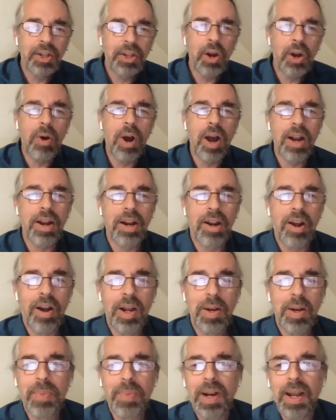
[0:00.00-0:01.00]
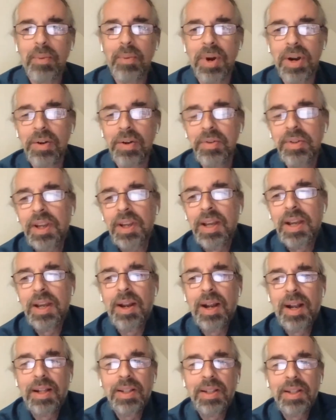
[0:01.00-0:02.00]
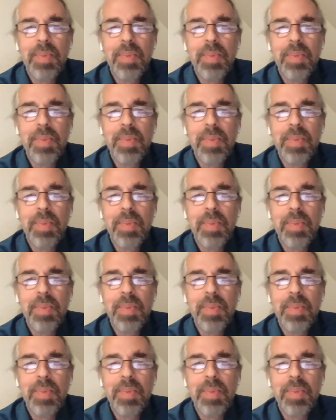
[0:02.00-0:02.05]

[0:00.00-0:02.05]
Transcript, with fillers: I could go on and on, but I won't. Uh,